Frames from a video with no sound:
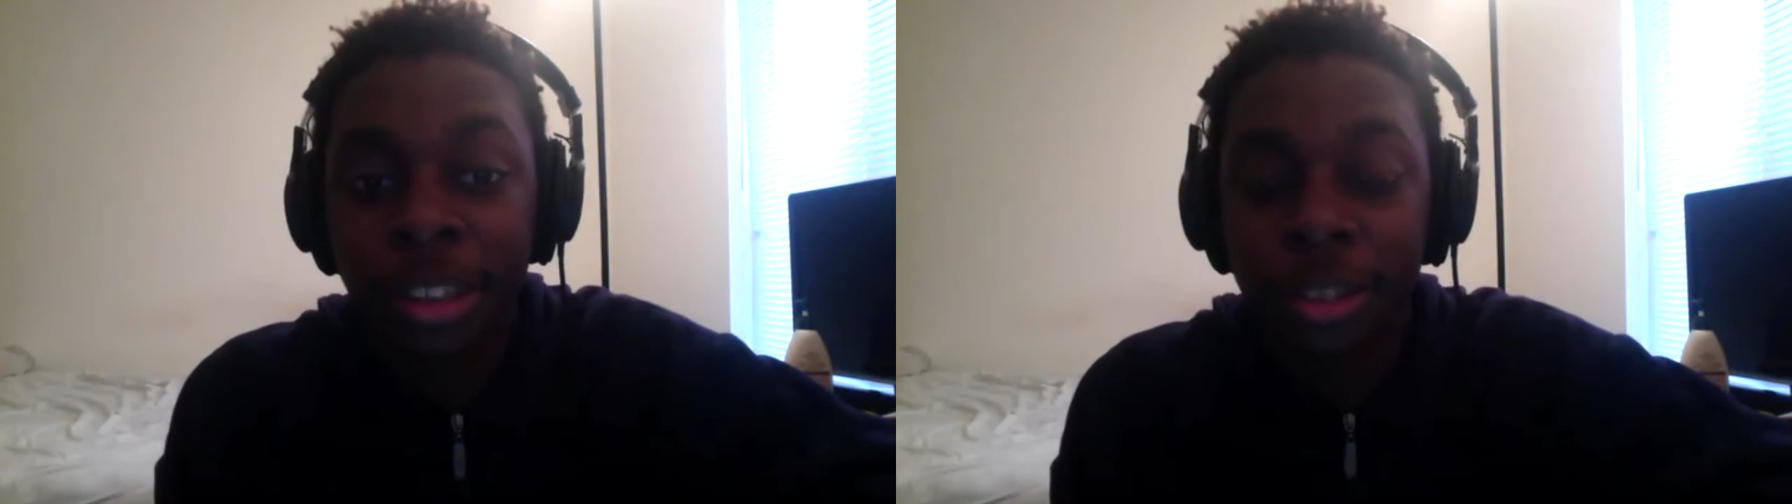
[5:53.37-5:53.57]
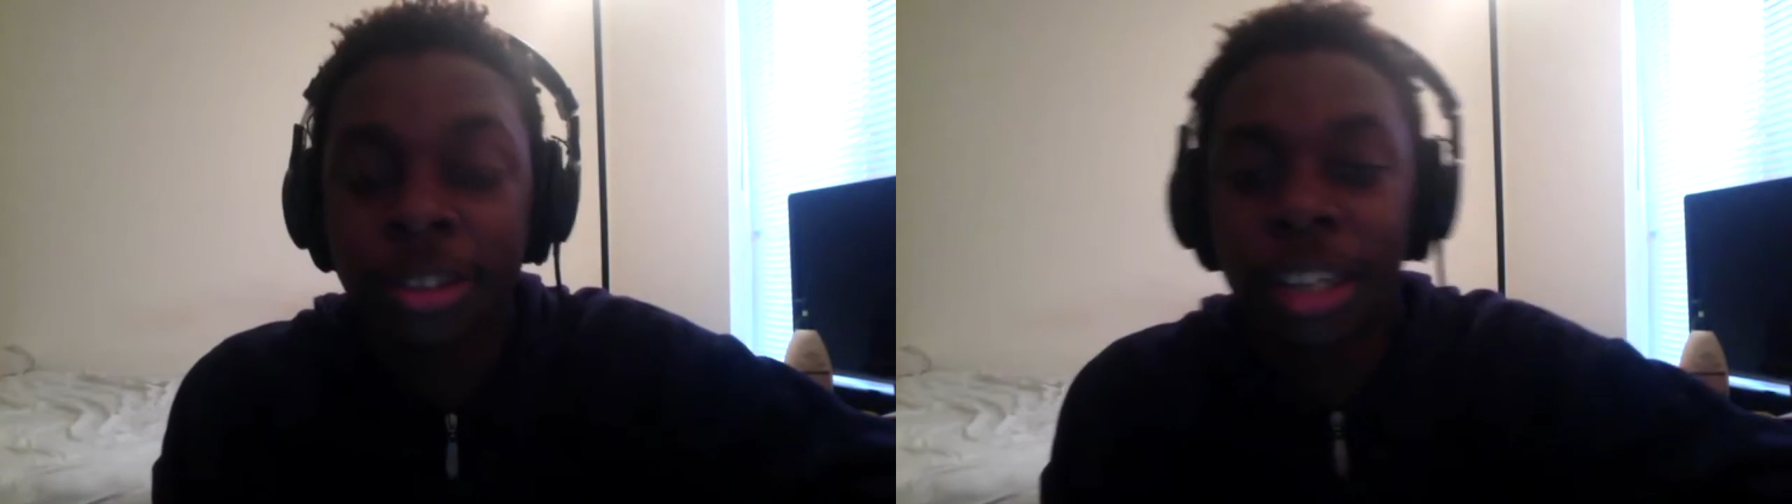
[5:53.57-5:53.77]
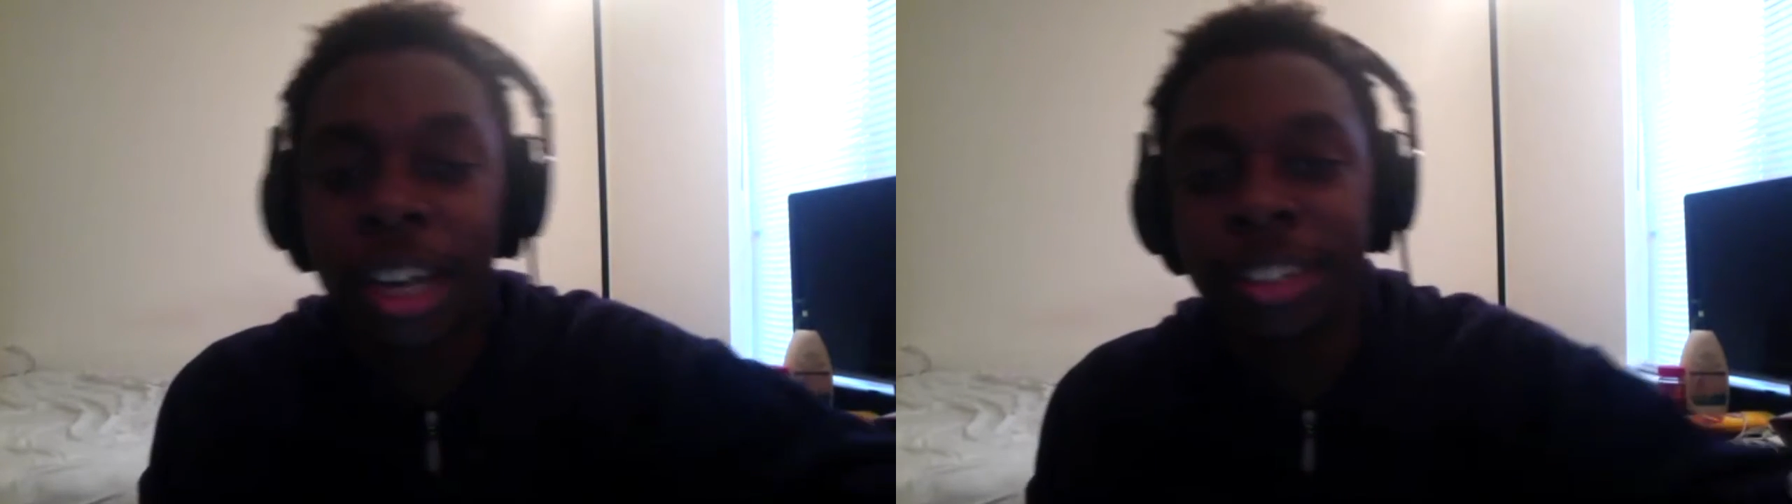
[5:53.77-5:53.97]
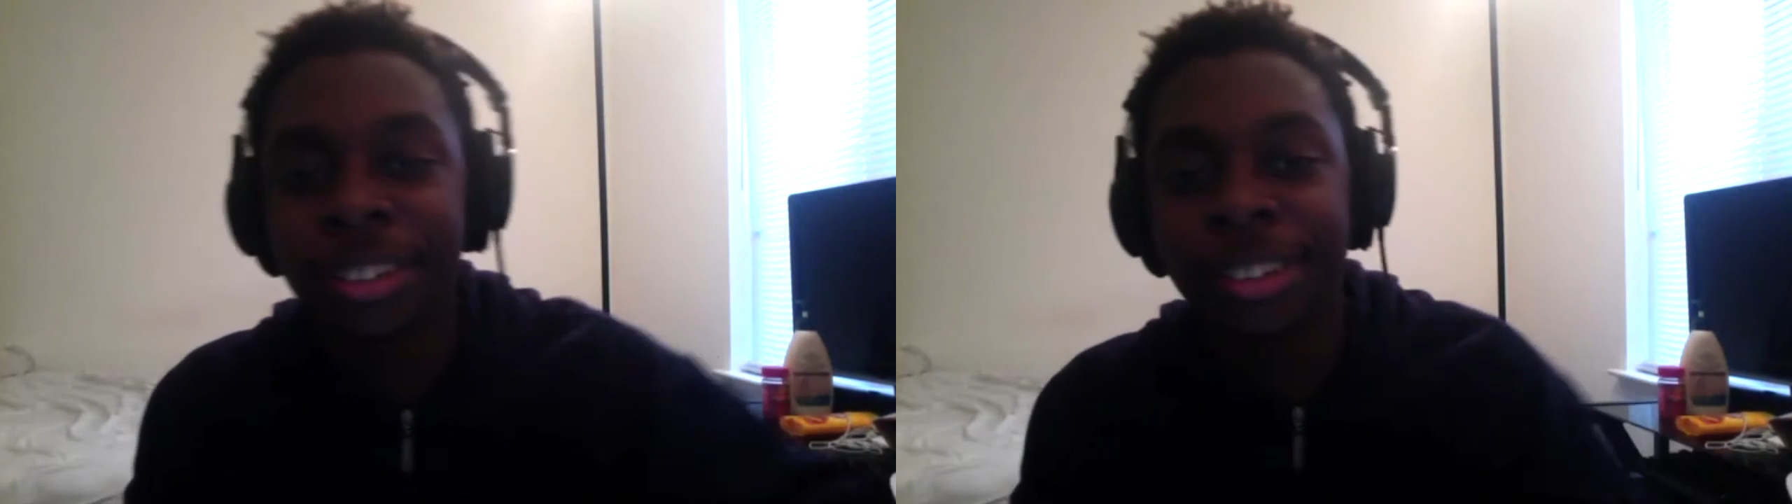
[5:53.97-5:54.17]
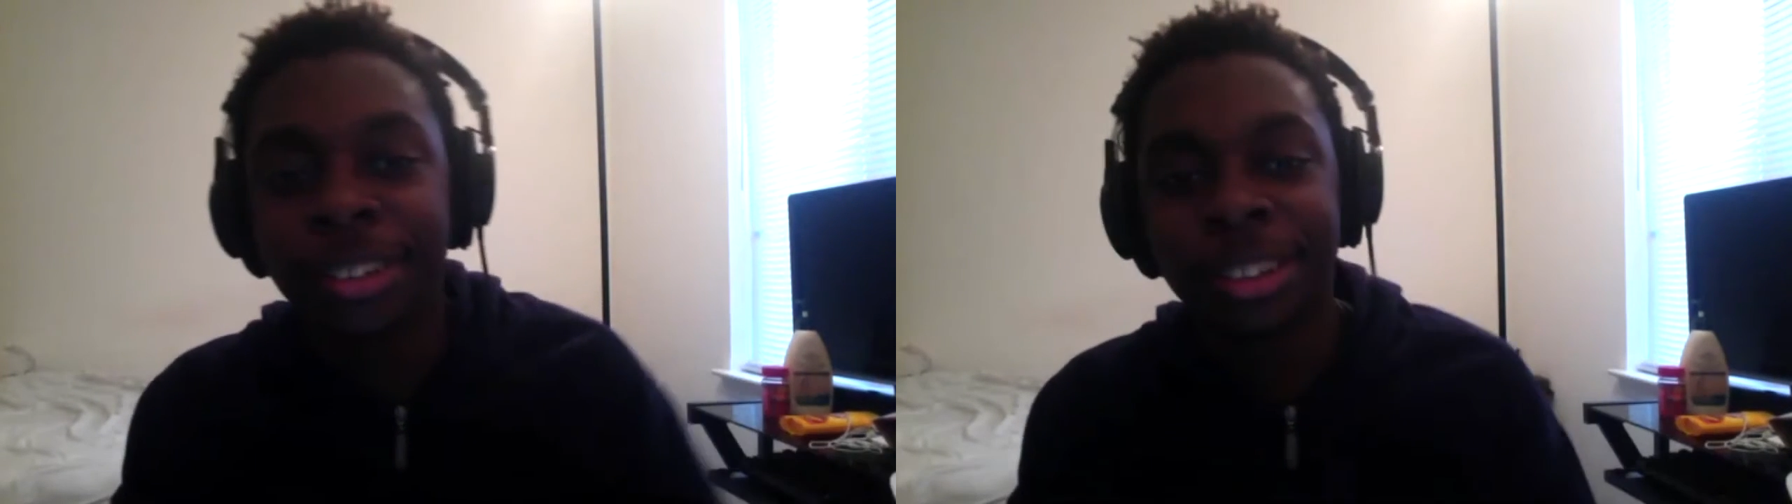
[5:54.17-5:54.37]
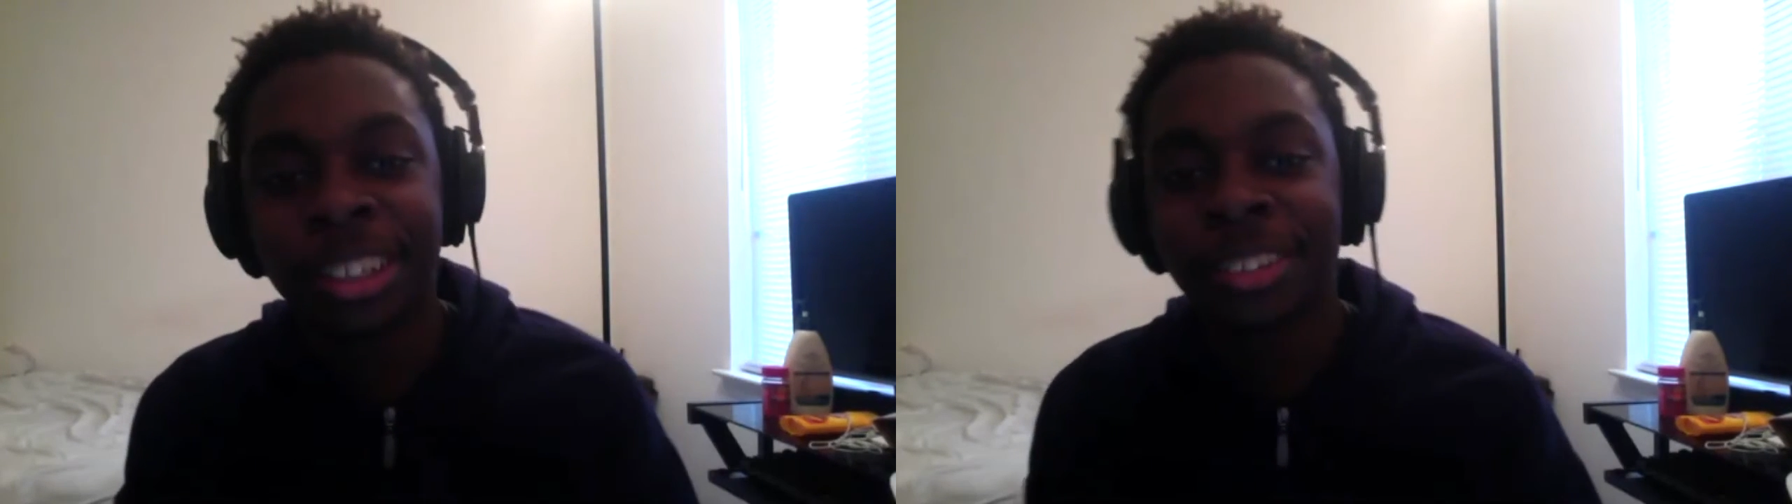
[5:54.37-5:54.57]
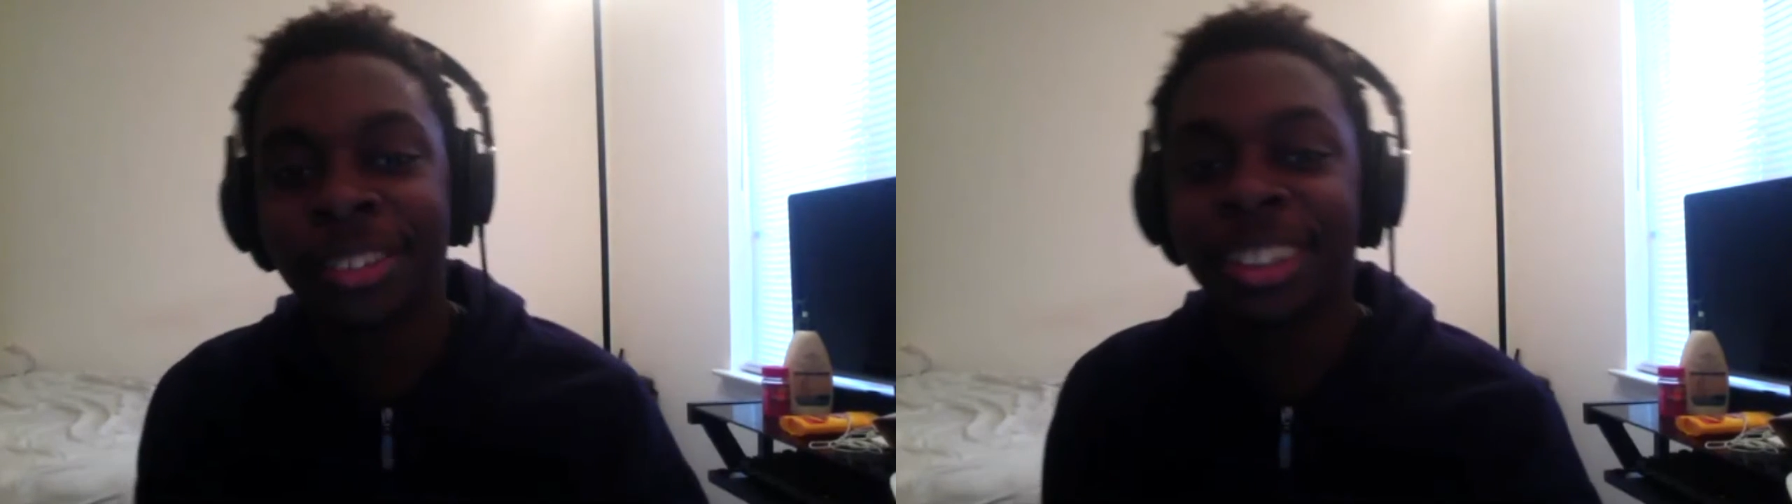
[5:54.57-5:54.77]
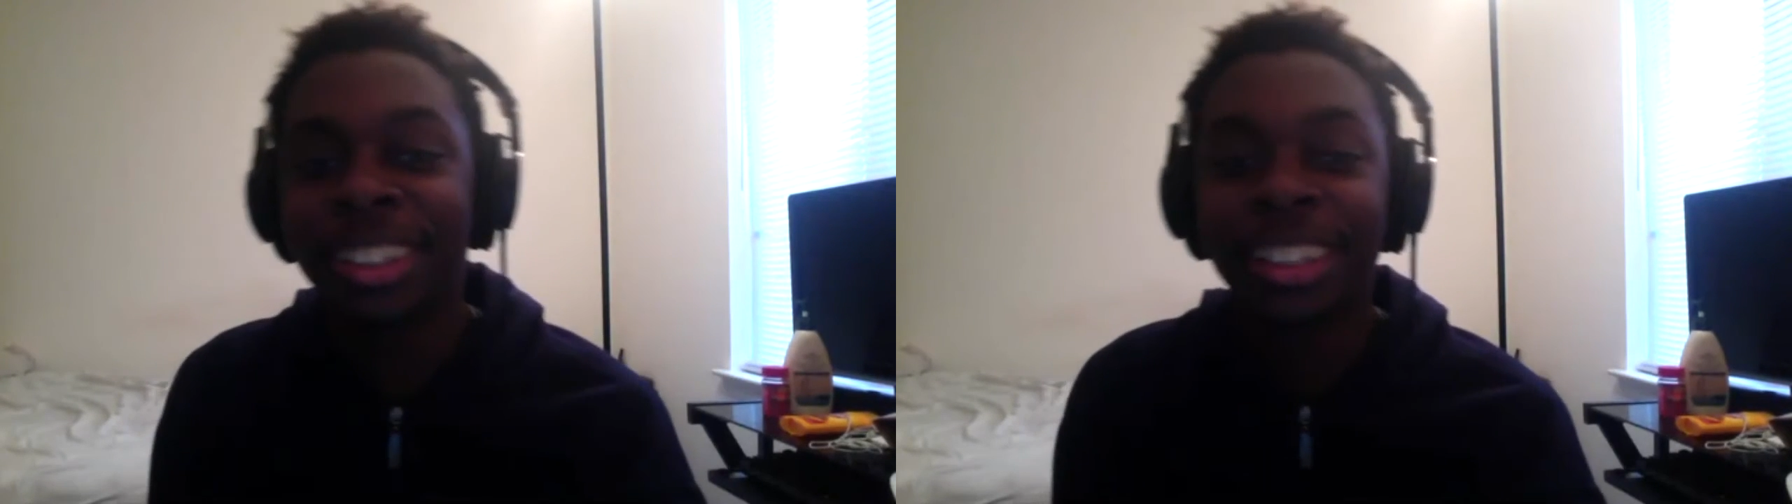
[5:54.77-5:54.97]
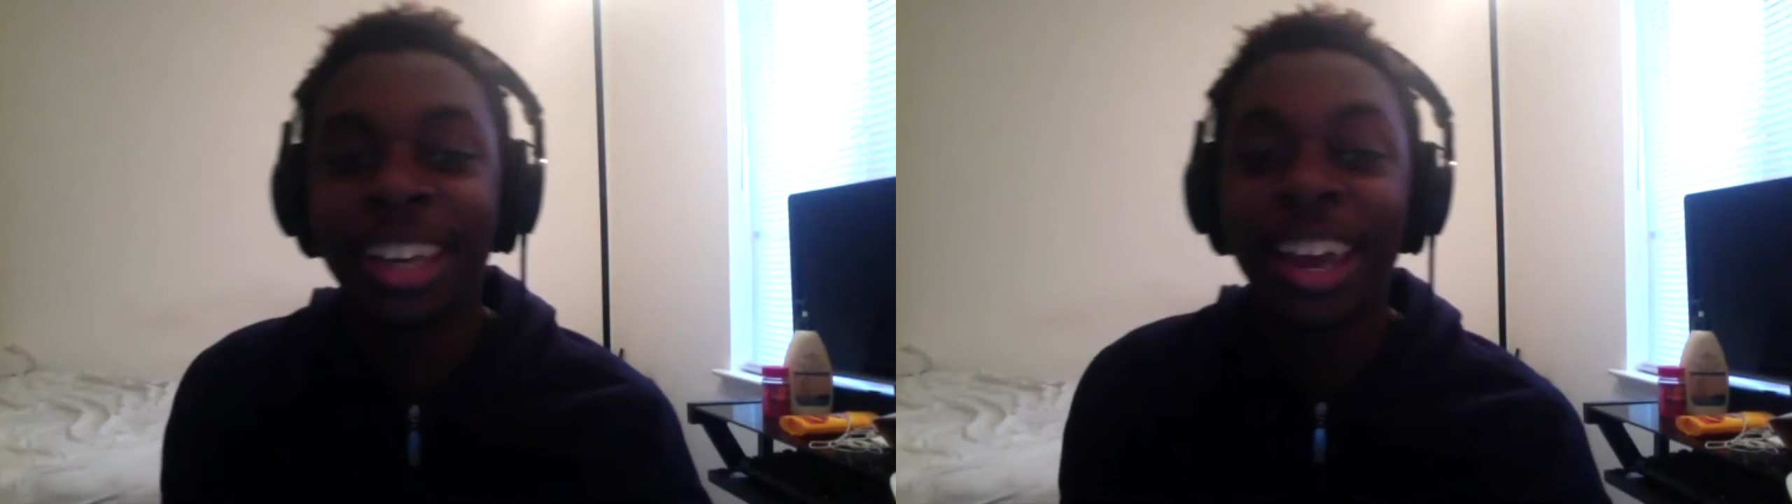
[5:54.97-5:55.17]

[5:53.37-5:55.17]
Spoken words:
You could actually do something with this,